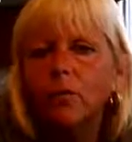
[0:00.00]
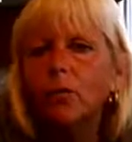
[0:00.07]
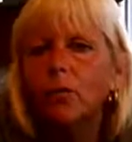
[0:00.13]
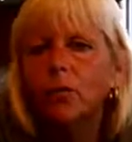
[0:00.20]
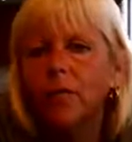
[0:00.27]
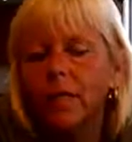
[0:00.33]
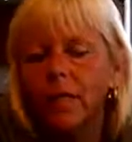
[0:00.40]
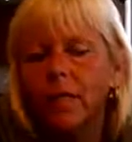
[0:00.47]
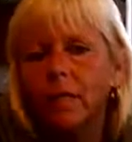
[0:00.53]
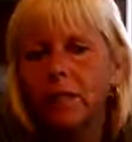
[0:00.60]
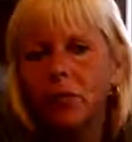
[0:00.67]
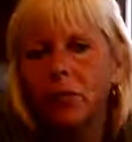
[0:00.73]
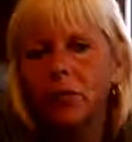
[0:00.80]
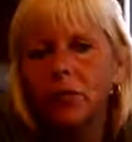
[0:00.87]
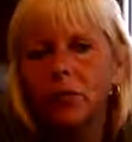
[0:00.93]
forcing it
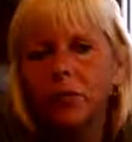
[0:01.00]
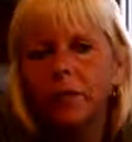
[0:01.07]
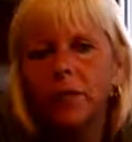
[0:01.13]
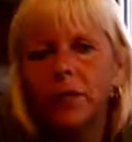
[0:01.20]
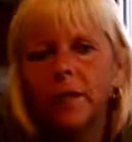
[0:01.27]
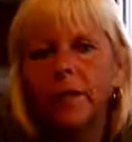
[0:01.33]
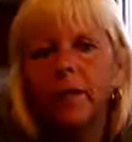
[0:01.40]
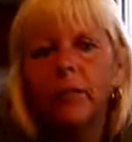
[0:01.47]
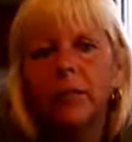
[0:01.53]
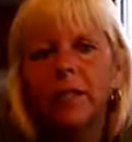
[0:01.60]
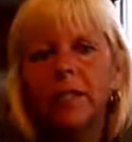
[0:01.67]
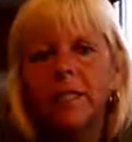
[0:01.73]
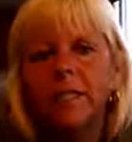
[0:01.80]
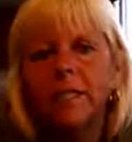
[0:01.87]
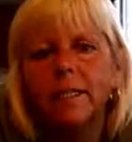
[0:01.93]
to do something that it
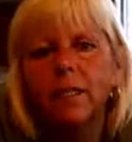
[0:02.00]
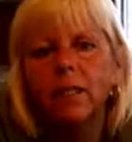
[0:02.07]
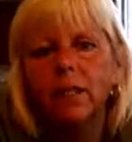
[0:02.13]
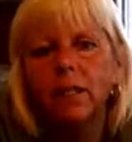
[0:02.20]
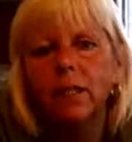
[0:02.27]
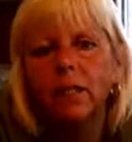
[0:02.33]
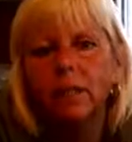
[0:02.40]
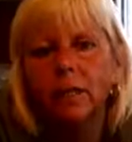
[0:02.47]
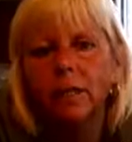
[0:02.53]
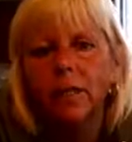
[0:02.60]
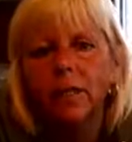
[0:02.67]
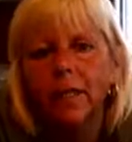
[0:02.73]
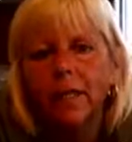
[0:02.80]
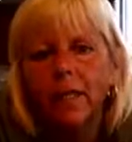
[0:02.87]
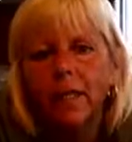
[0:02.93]
didn't necessarily do.
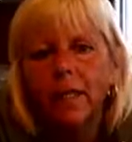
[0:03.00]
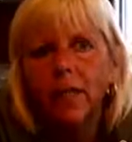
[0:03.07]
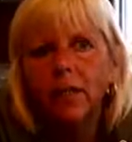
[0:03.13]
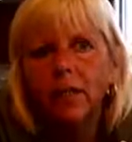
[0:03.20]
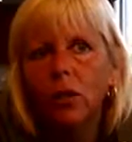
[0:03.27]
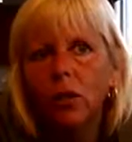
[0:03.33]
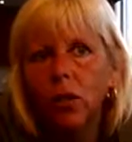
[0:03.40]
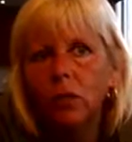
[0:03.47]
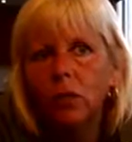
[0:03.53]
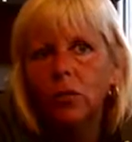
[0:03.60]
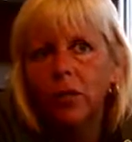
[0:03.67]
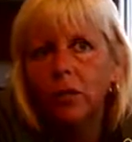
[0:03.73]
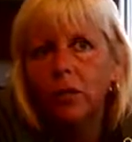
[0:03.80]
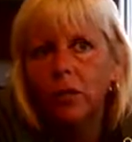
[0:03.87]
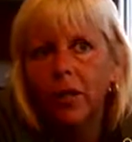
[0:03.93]
And a lot
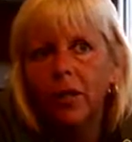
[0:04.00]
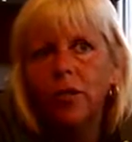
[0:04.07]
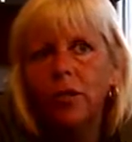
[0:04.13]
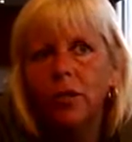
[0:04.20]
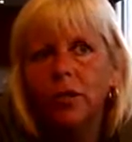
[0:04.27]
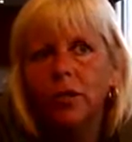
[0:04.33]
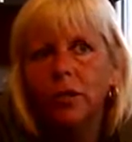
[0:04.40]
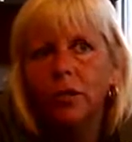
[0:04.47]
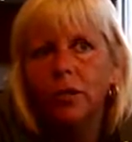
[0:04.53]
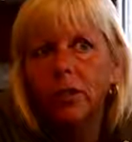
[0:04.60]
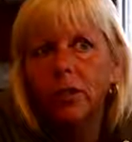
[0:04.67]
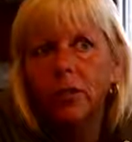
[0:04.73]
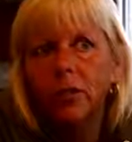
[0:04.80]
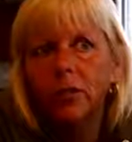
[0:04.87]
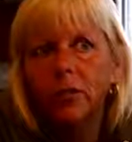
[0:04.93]
of aggression
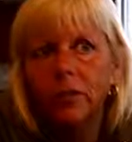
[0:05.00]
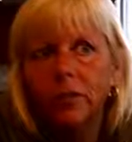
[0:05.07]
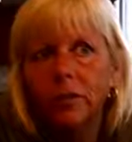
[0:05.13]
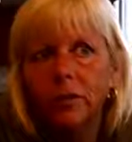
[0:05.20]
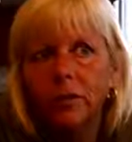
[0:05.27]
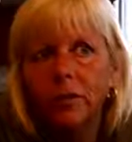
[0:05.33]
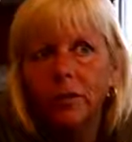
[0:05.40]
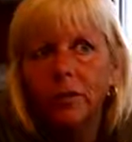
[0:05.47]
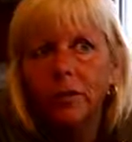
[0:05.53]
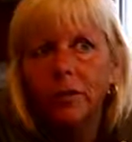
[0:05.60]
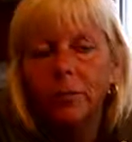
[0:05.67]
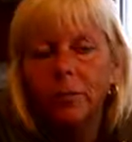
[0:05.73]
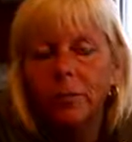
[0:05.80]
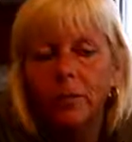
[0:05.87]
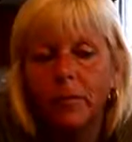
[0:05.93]
and nervous
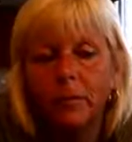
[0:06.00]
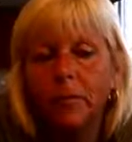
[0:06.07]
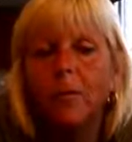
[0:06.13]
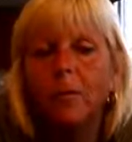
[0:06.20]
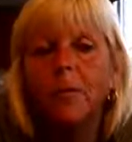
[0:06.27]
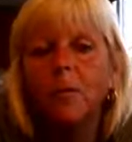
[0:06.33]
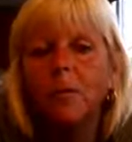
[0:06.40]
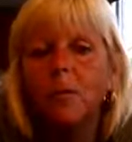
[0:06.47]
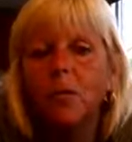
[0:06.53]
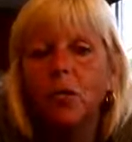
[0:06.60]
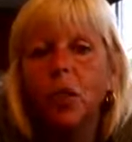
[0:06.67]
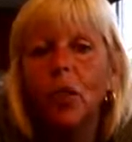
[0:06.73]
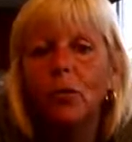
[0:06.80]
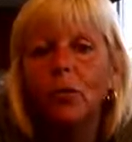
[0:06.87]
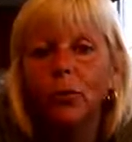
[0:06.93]
problems
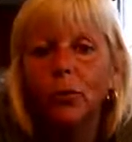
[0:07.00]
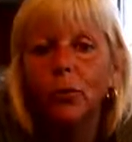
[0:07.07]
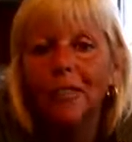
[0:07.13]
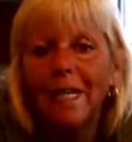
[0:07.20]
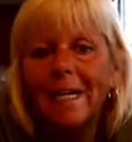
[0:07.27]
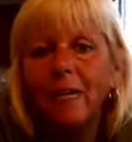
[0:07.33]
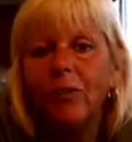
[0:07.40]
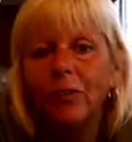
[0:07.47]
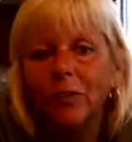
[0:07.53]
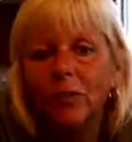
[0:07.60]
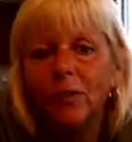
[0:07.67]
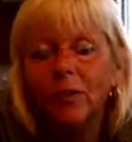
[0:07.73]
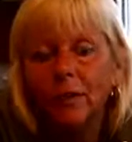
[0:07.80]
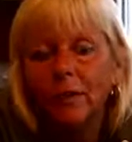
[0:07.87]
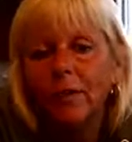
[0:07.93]
are brought out
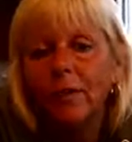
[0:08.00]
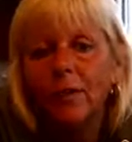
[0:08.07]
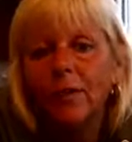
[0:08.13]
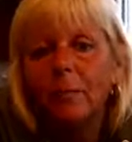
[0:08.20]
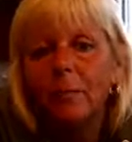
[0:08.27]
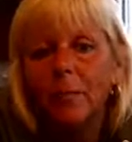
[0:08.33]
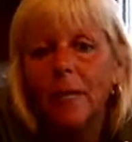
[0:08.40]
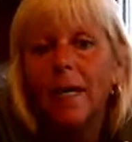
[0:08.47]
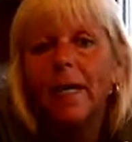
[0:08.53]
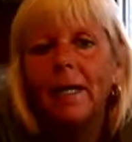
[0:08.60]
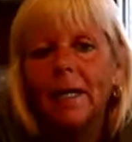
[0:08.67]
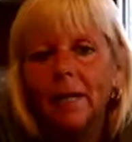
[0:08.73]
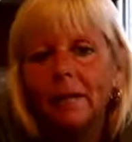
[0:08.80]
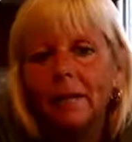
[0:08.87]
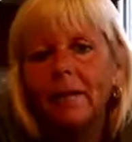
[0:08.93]

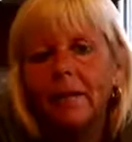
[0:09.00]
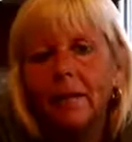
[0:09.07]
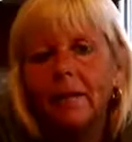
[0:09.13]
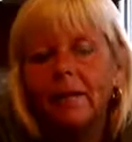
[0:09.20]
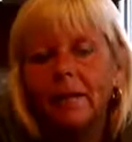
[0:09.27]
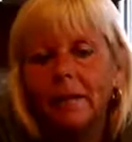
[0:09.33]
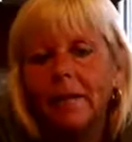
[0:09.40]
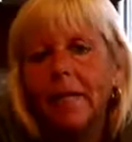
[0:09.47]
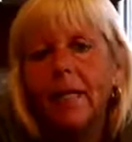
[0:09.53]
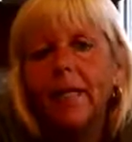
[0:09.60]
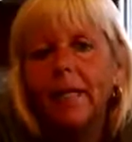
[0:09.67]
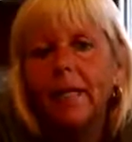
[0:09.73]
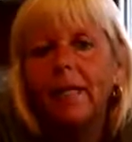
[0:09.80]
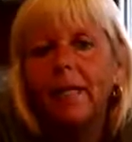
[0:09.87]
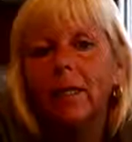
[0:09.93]
by
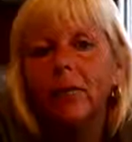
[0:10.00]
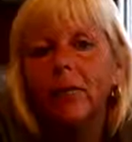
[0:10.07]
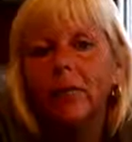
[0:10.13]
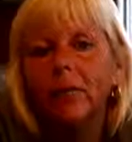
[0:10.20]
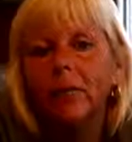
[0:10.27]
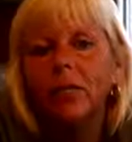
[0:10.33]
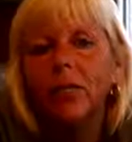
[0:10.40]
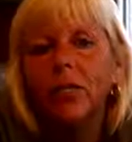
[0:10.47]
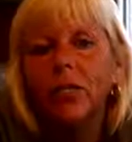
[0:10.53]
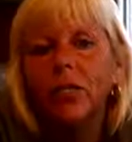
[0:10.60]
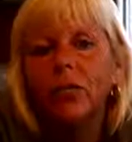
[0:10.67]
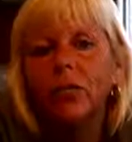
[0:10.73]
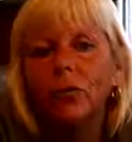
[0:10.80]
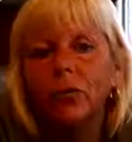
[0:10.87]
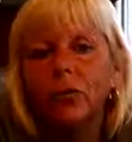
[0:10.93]
tackling it with
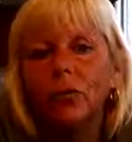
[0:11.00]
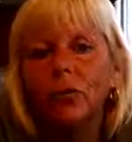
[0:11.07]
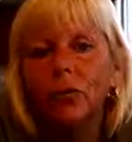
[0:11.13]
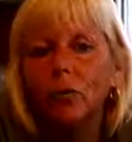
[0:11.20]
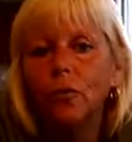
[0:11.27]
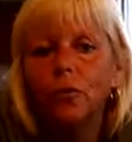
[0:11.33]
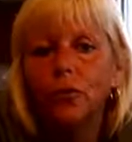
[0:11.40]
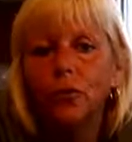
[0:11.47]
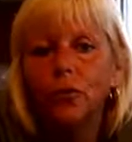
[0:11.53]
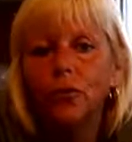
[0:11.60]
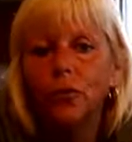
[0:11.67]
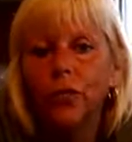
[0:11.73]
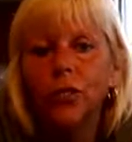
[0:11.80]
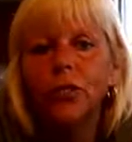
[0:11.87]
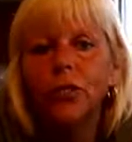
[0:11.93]
aggression, of course, or
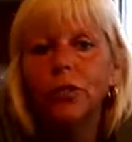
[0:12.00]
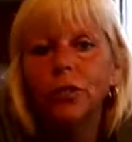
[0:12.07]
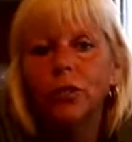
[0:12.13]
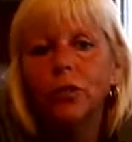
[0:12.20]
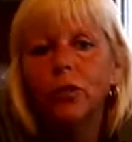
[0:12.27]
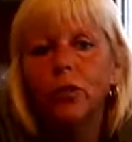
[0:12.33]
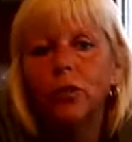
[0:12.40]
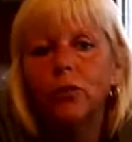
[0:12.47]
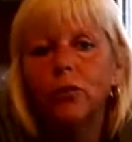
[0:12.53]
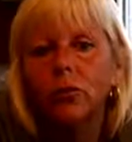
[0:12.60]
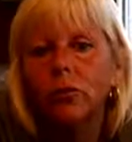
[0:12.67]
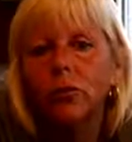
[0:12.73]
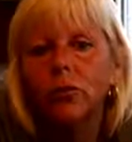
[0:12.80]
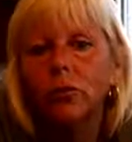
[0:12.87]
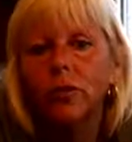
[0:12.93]
frustration. A dog
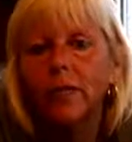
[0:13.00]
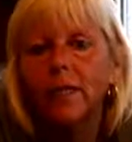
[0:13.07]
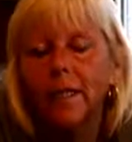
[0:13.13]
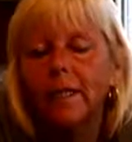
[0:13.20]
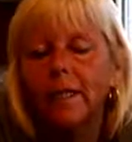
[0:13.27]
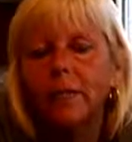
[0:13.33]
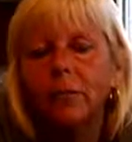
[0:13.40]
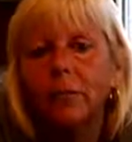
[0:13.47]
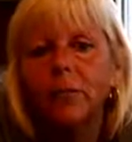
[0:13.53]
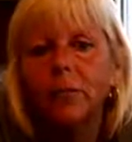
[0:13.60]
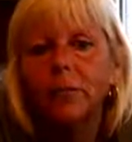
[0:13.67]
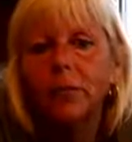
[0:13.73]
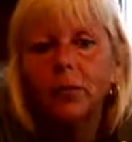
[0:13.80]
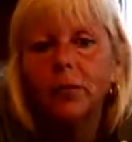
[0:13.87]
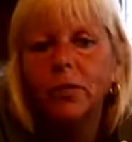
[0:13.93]
doesn't understand when